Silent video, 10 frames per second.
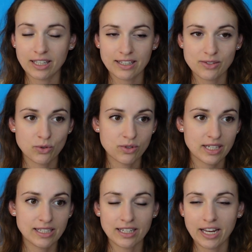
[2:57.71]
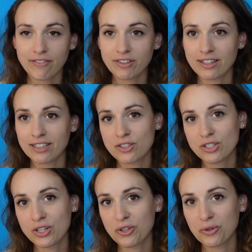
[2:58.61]
as soon as I didn't have anything to
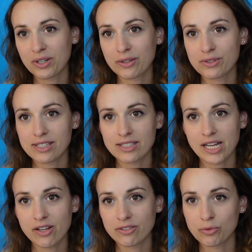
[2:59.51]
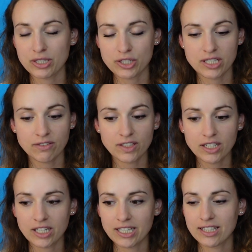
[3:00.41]
do and I would sit down and watch
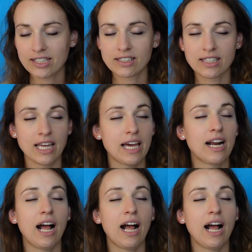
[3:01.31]
TV or anything like that,